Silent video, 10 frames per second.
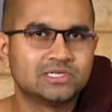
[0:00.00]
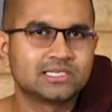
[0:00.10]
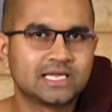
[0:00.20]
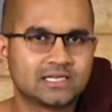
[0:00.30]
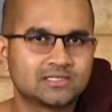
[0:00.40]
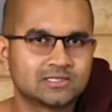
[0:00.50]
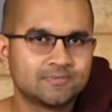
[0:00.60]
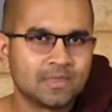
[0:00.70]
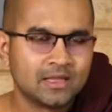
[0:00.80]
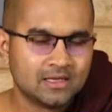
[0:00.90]
cycles.
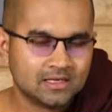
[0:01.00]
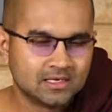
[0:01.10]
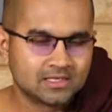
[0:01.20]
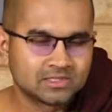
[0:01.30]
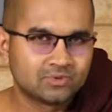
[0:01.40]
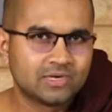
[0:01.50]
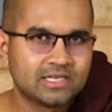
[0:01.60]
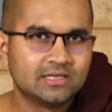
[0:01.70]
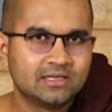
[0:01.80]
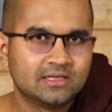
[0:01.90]
So
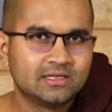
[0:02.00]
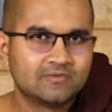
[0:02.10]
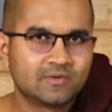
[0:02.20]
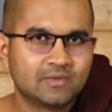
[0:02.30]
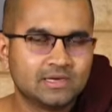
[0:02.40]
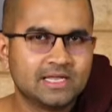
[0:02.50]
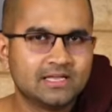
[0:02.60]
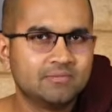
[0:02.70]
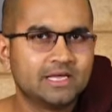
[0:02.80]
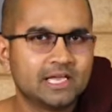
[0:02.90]
from the day
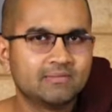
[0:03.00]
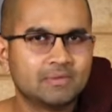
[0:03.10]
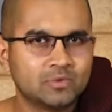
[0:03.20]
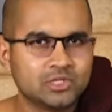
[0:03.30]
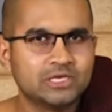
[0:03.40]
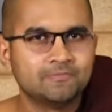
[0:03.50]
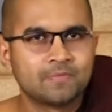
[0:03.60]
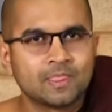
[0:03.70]
he became the Buddha.